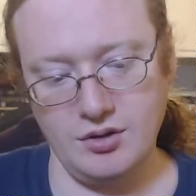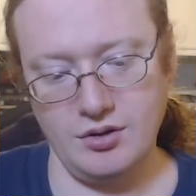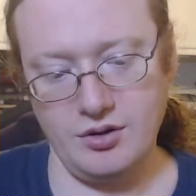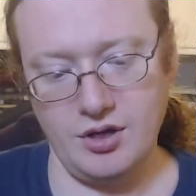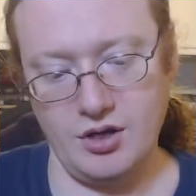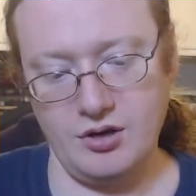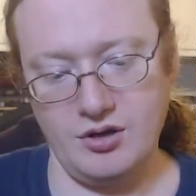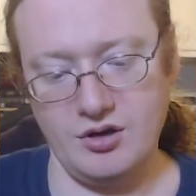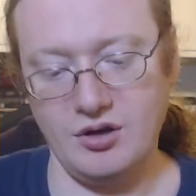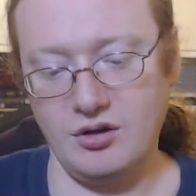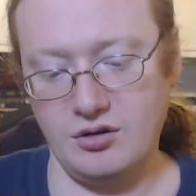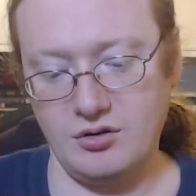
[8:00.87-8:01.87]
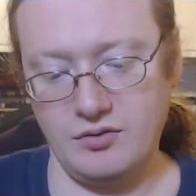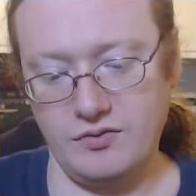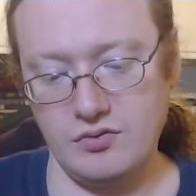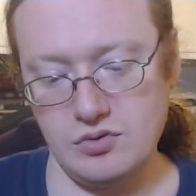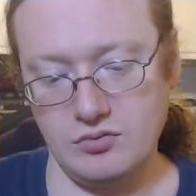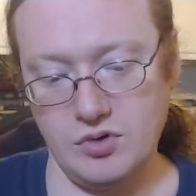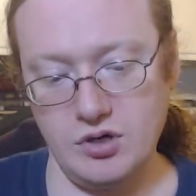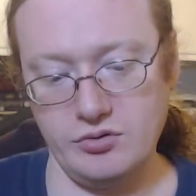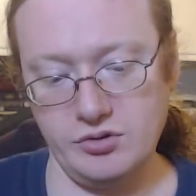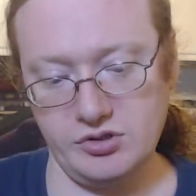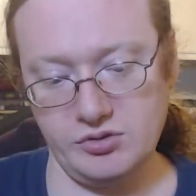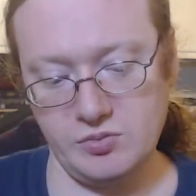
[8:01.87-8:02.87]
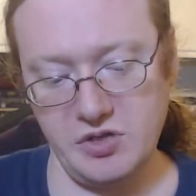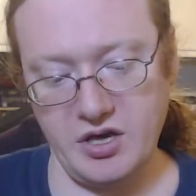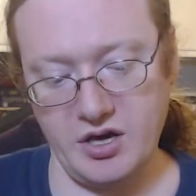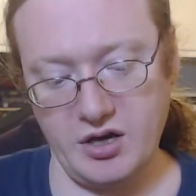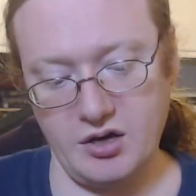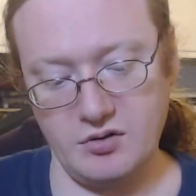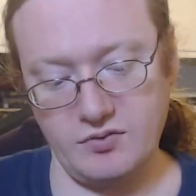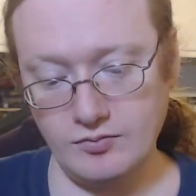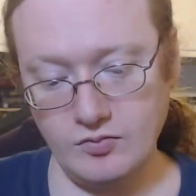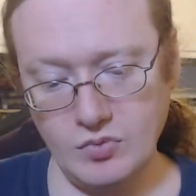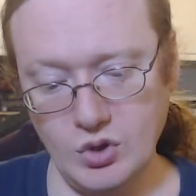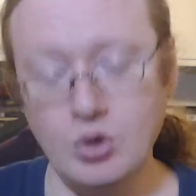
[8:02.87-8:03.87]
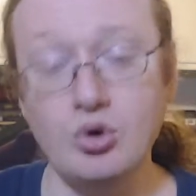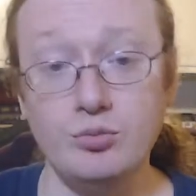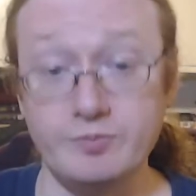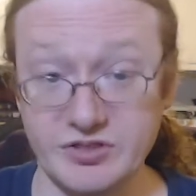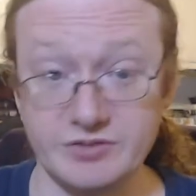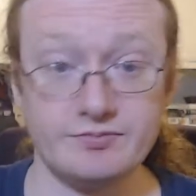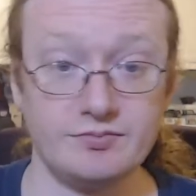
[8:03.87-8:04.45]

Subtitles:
Then for Rogues, we have Oops,